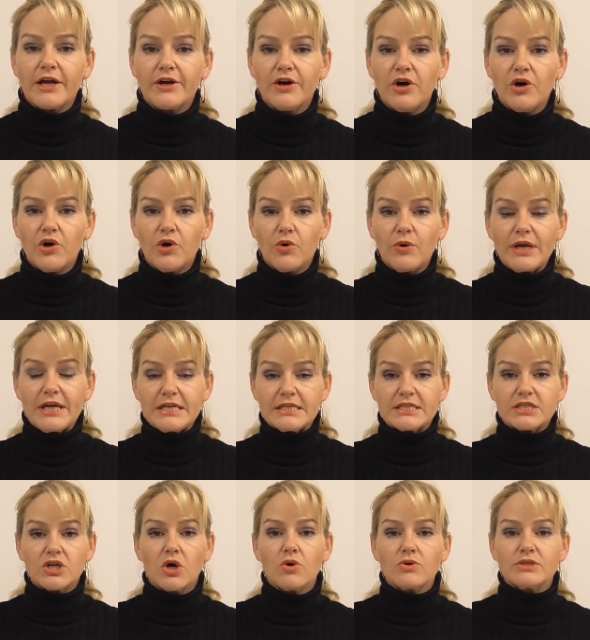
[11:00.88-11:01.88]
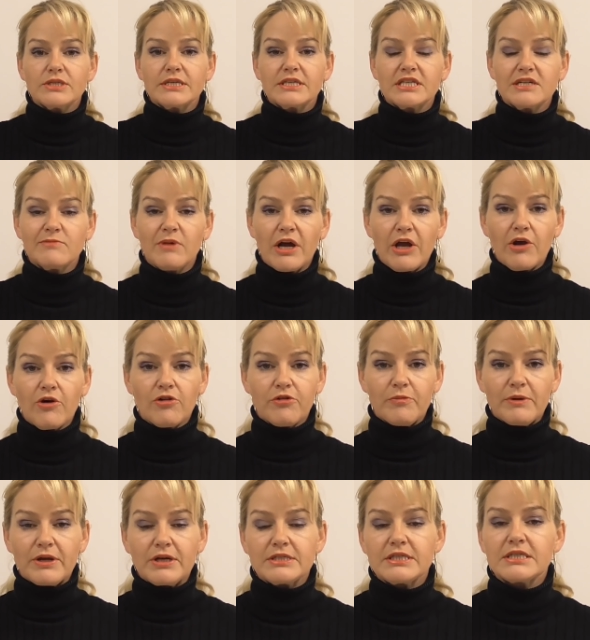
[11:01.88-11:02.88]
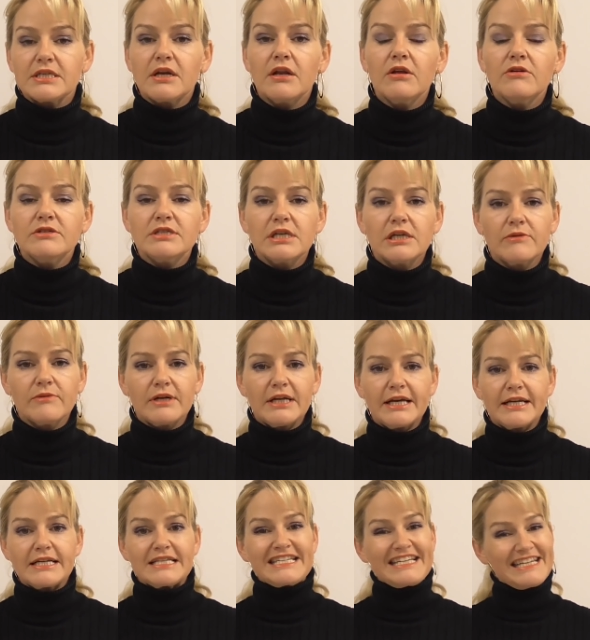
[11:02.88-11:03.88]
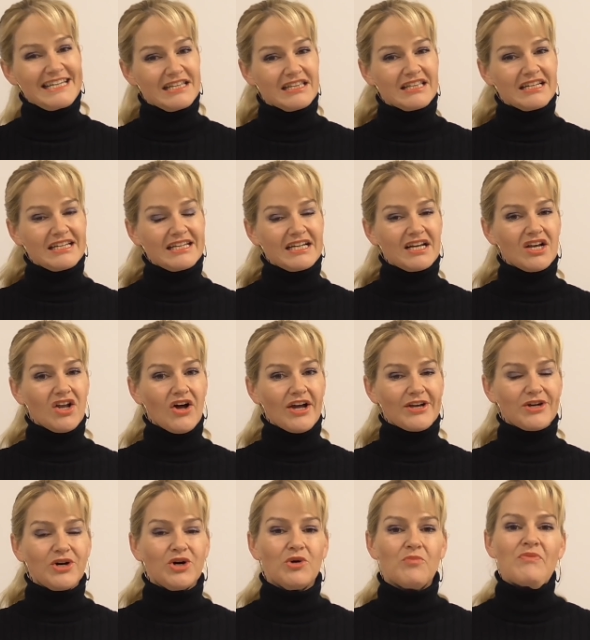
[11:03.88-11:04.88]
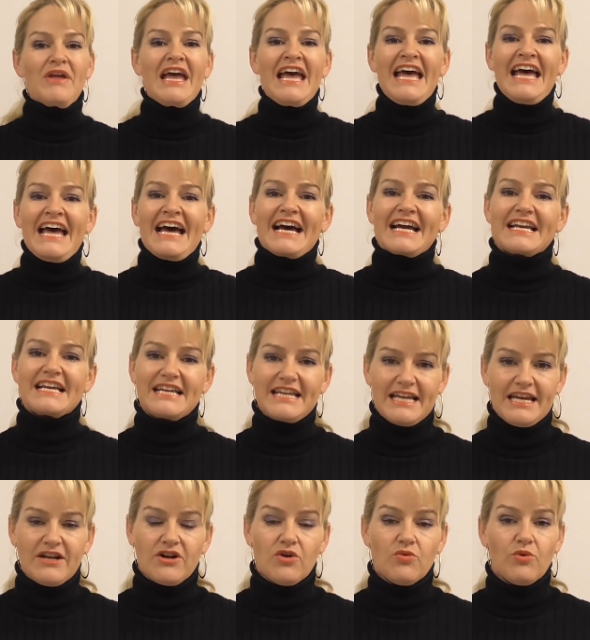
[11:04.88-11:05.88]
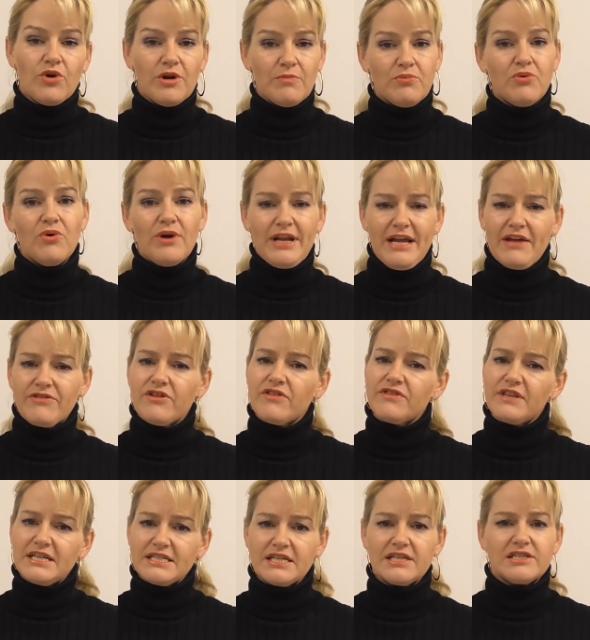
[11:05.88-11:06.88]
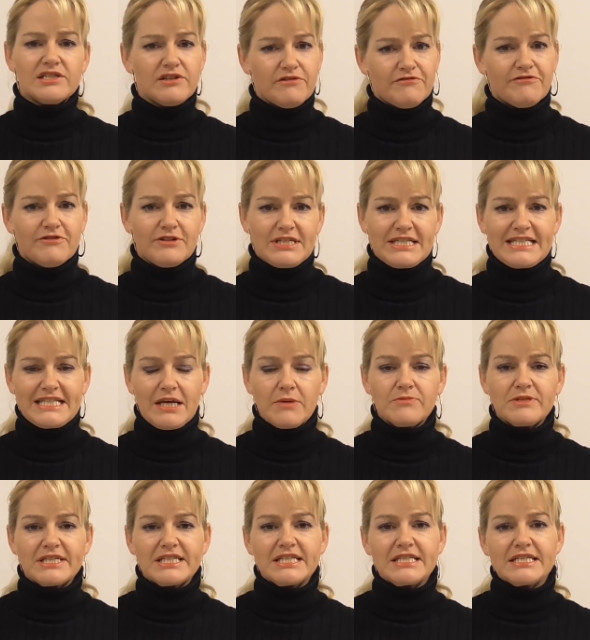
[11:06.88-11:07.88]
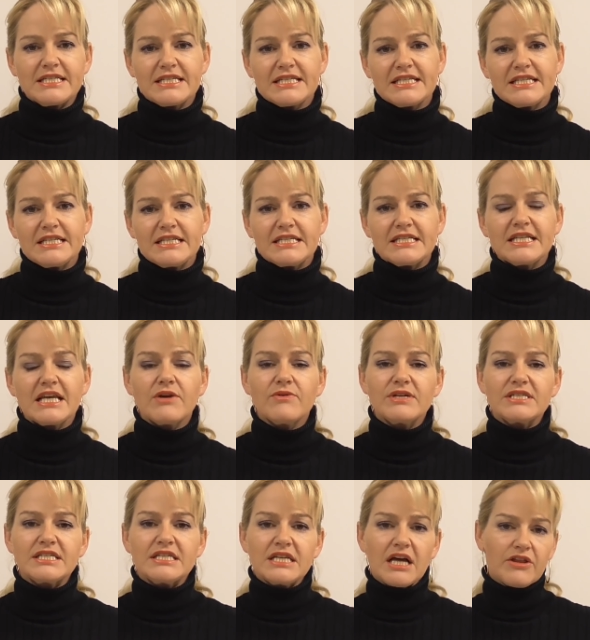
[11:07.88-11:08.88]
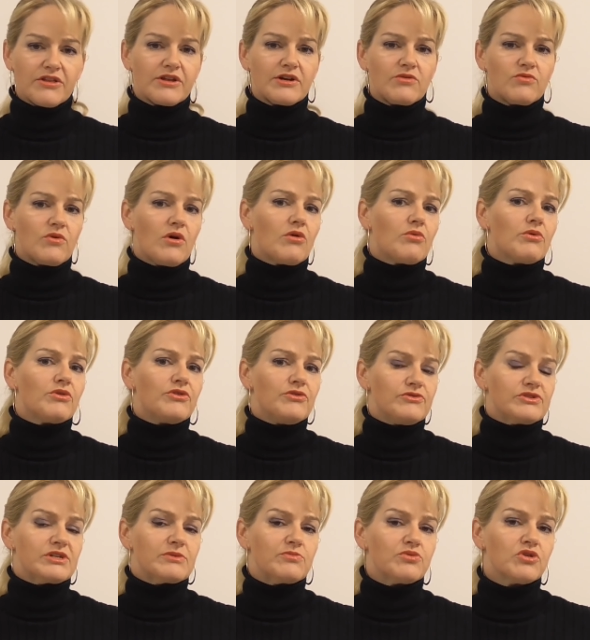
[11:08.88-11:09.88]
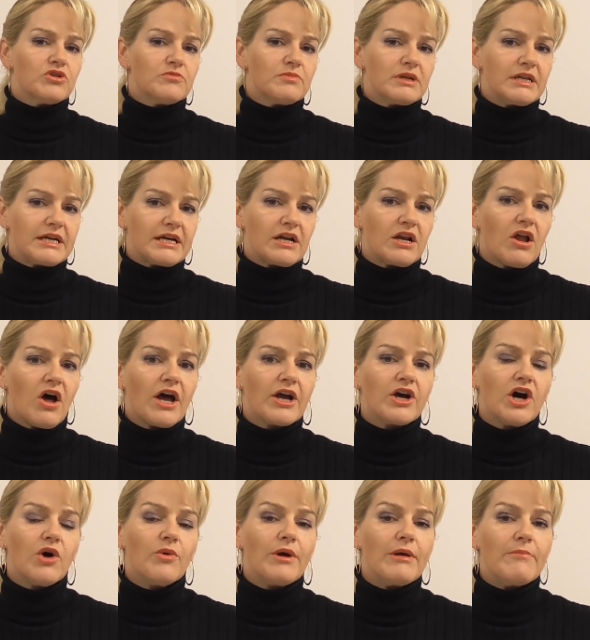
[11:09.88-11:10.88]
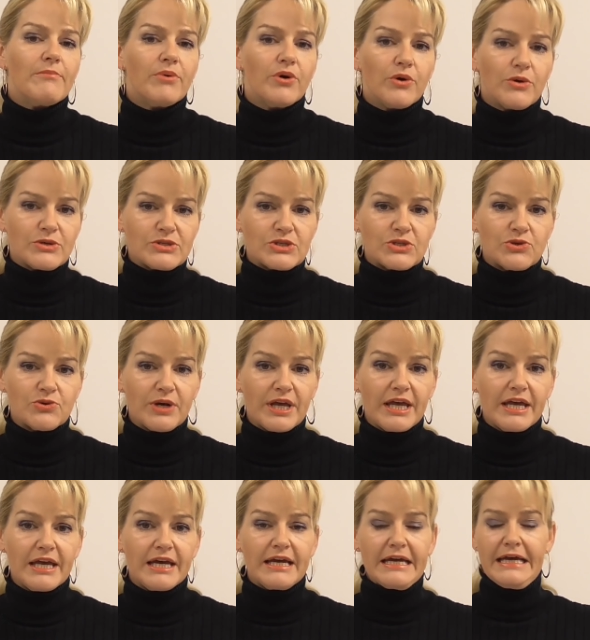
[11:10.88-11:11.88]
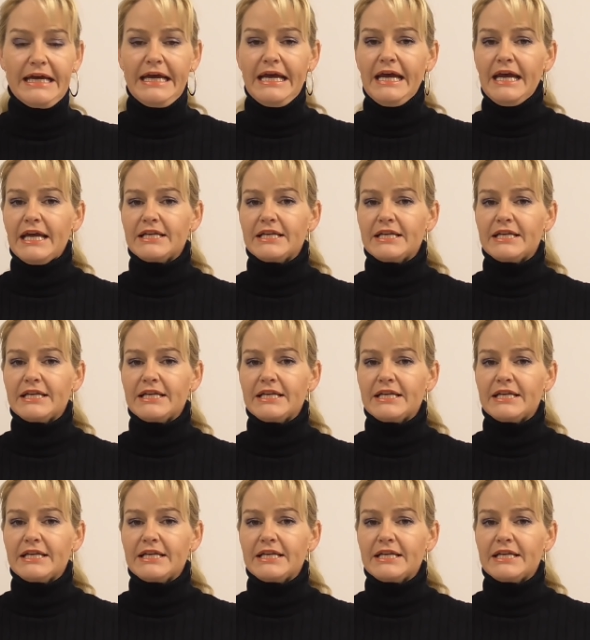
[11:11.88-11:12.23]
glycol is toxic to my health because it's closely related to ethylene glycol. Again, I want to point out that these are different substances. There is nothing wrong with using propylene glycol in personal care.